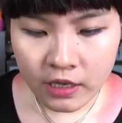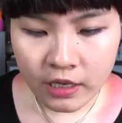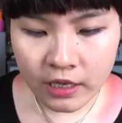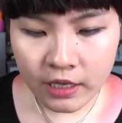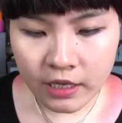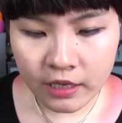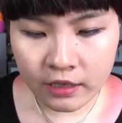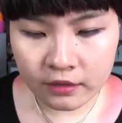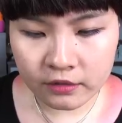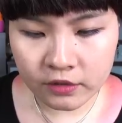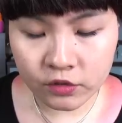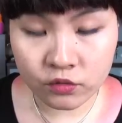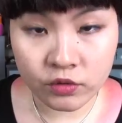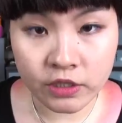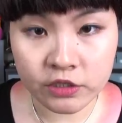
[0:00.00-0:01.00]
and
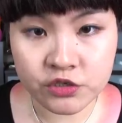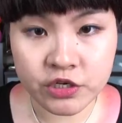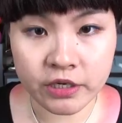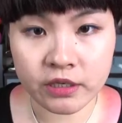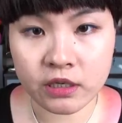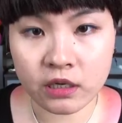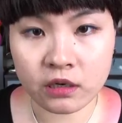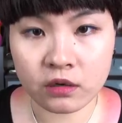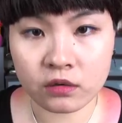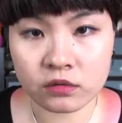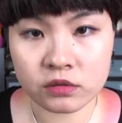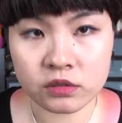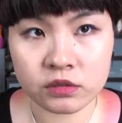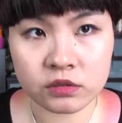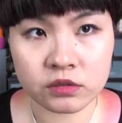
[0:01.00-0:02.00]
you can check
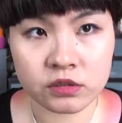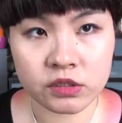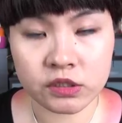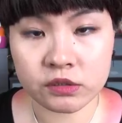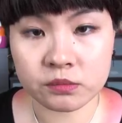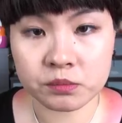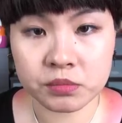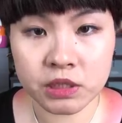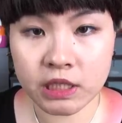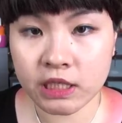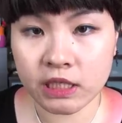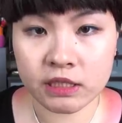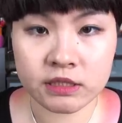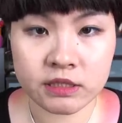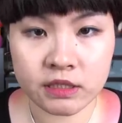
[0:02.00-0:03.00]
out the, their
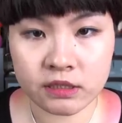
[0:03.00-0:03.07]
products.